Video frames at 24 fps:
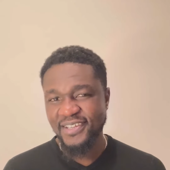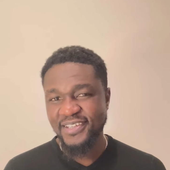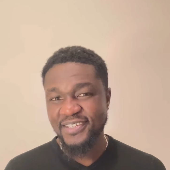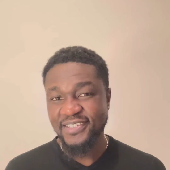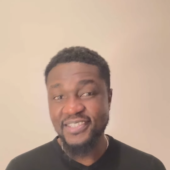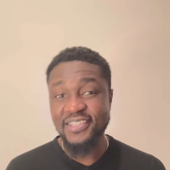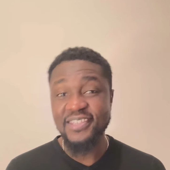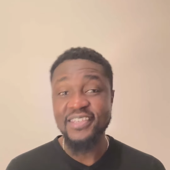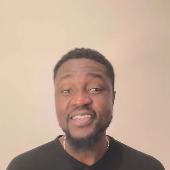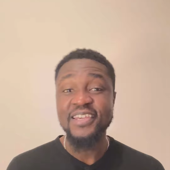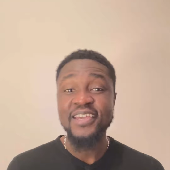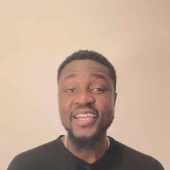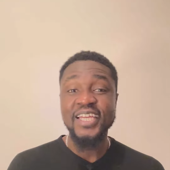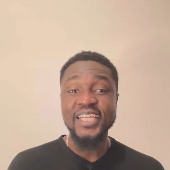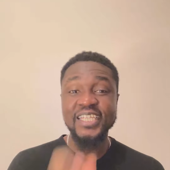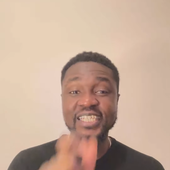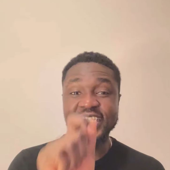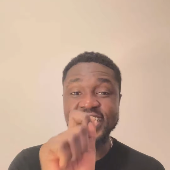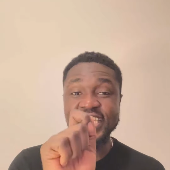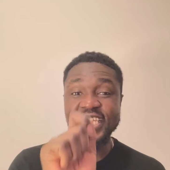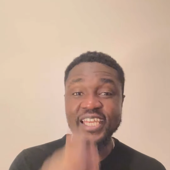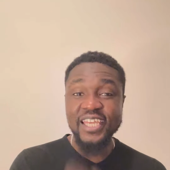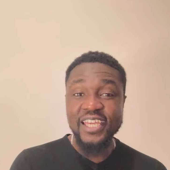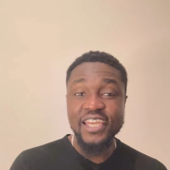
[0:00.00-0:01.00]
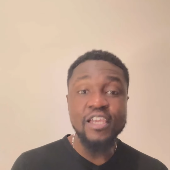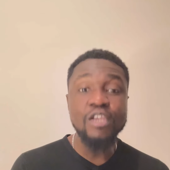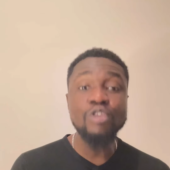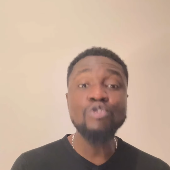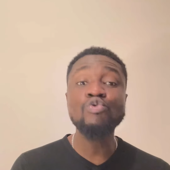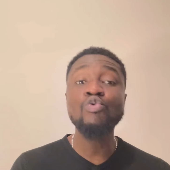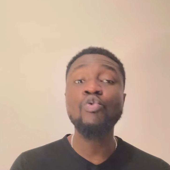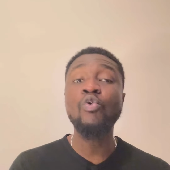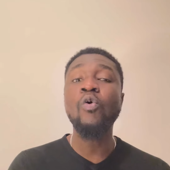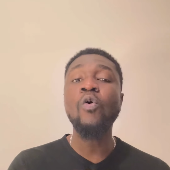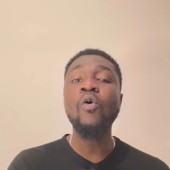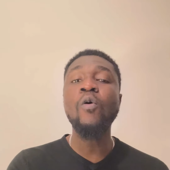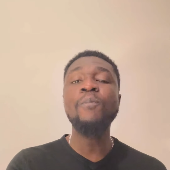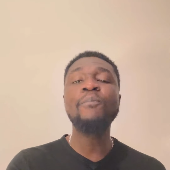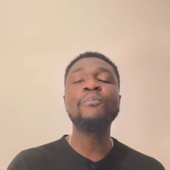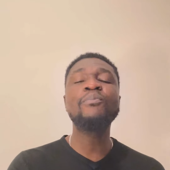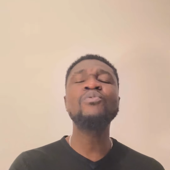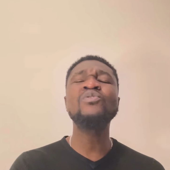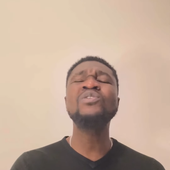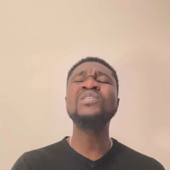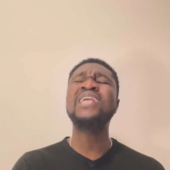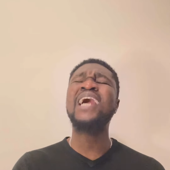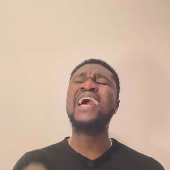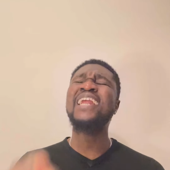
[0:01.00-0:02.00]
See, the key to
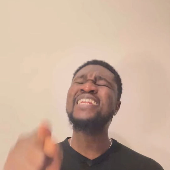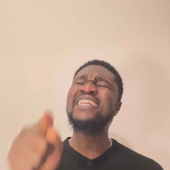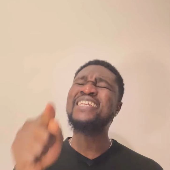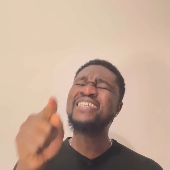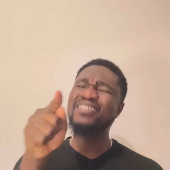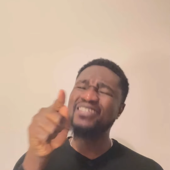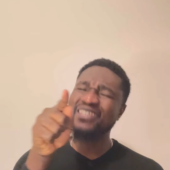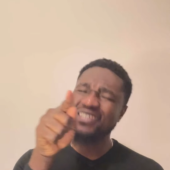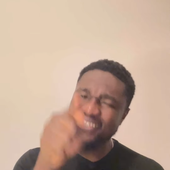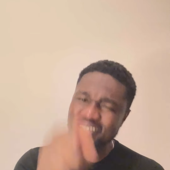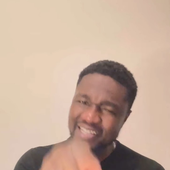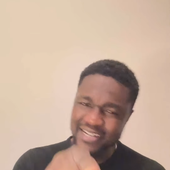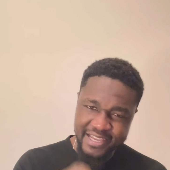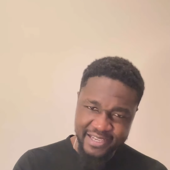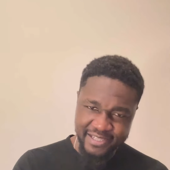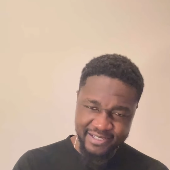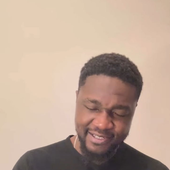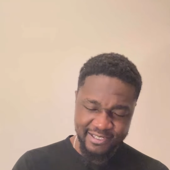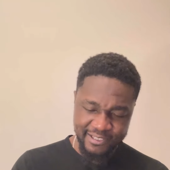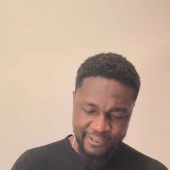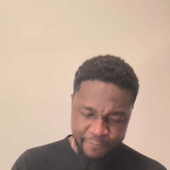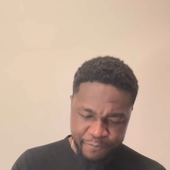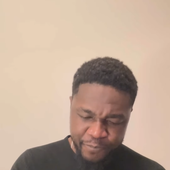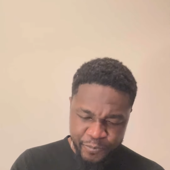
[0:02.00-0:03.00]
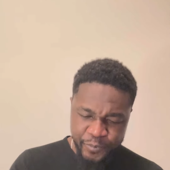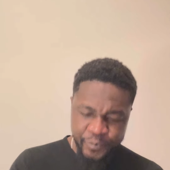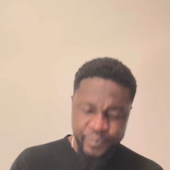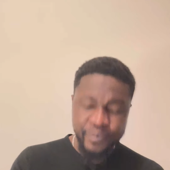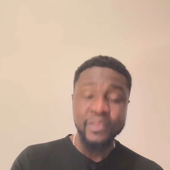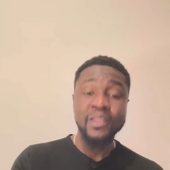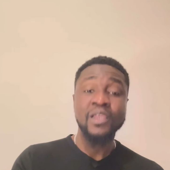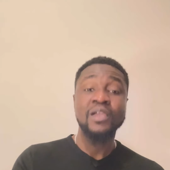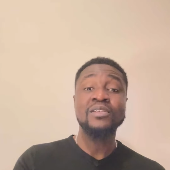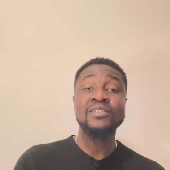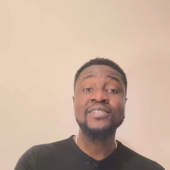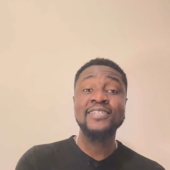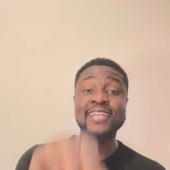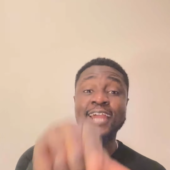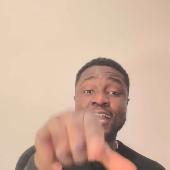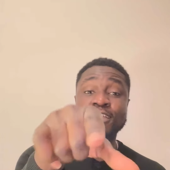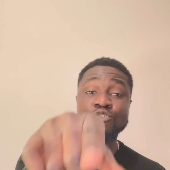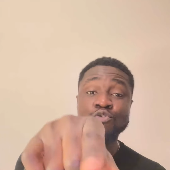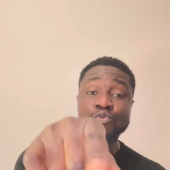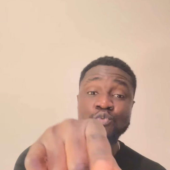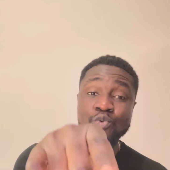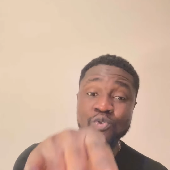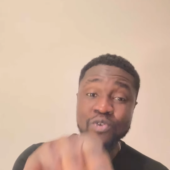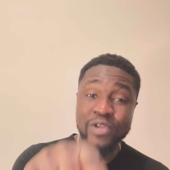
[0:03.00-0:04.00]
open that greatness that
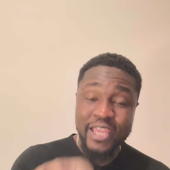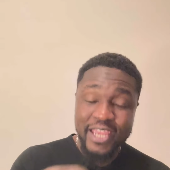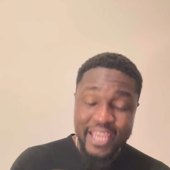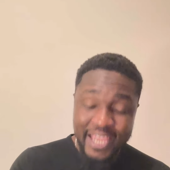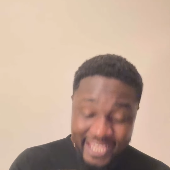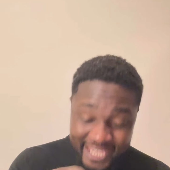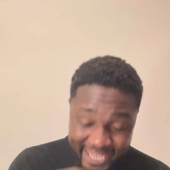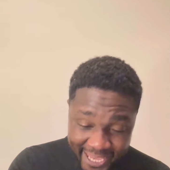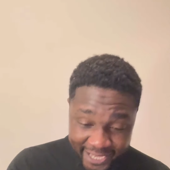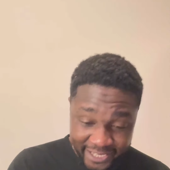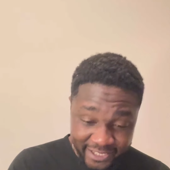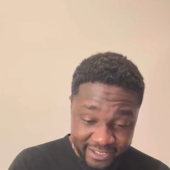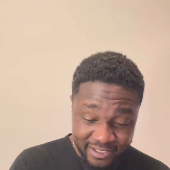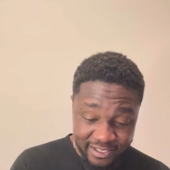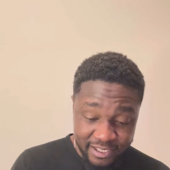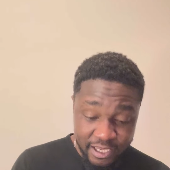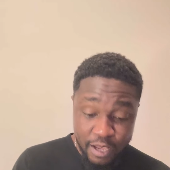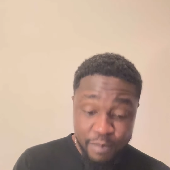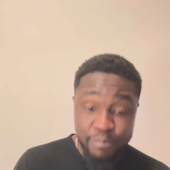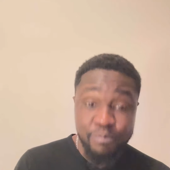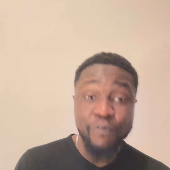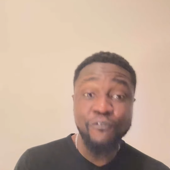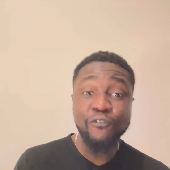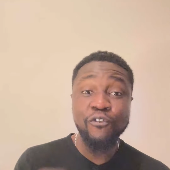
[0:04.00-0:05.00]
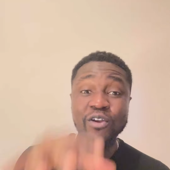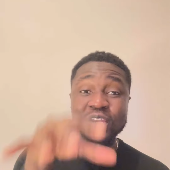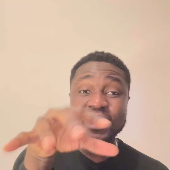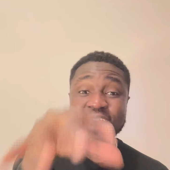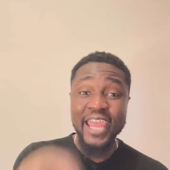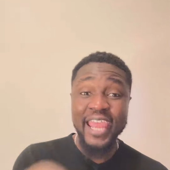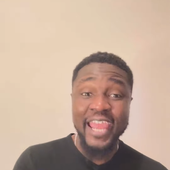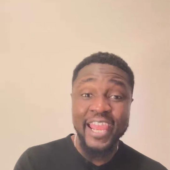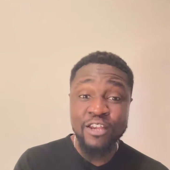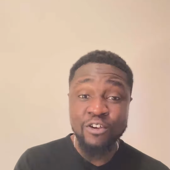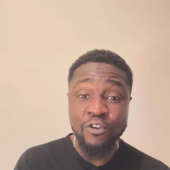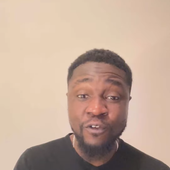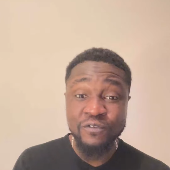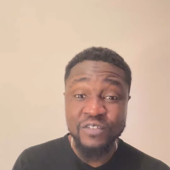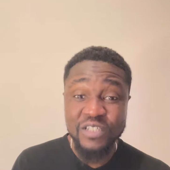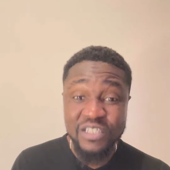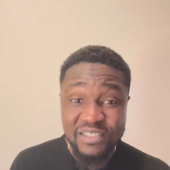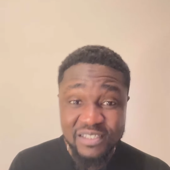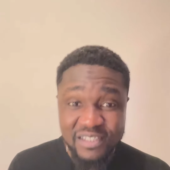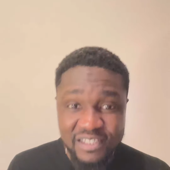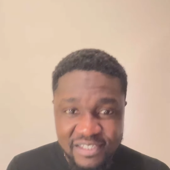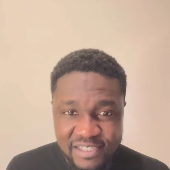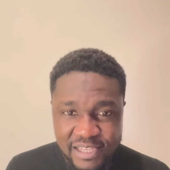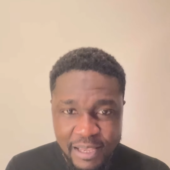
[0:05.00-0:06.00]
you will get before the end of this
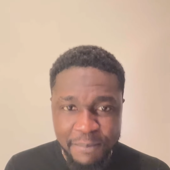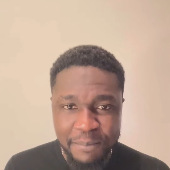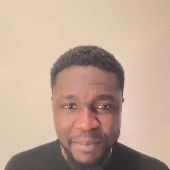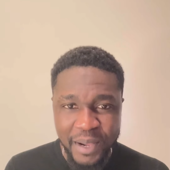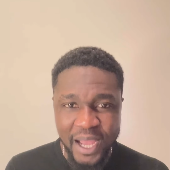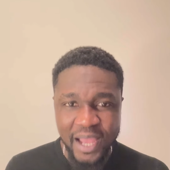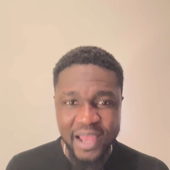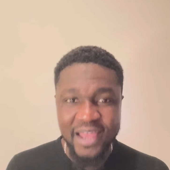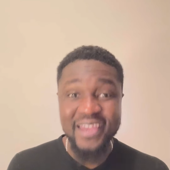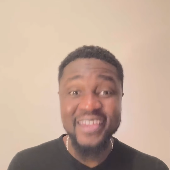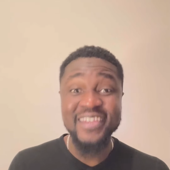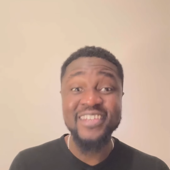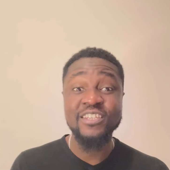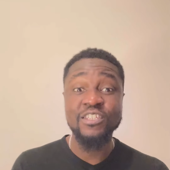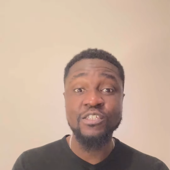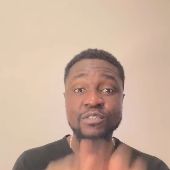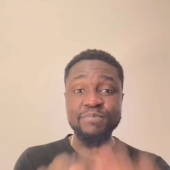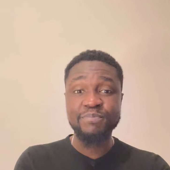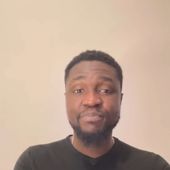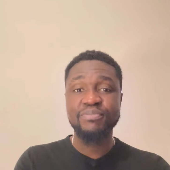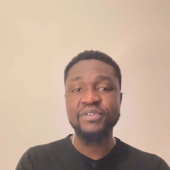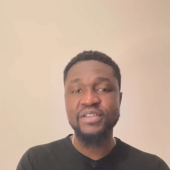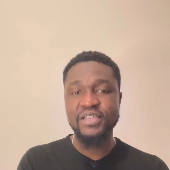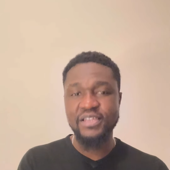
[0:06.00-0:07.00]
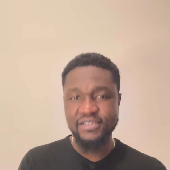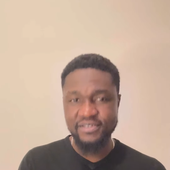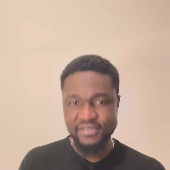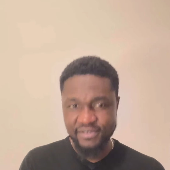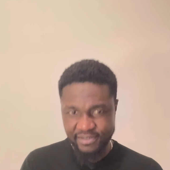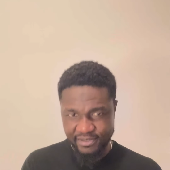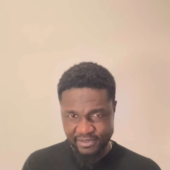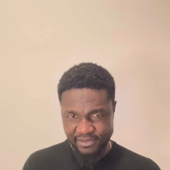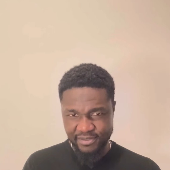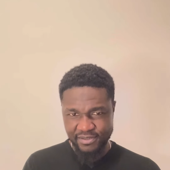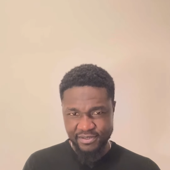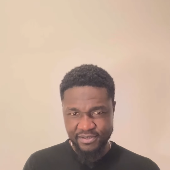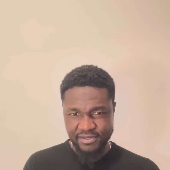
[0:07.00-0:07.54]
December is praise.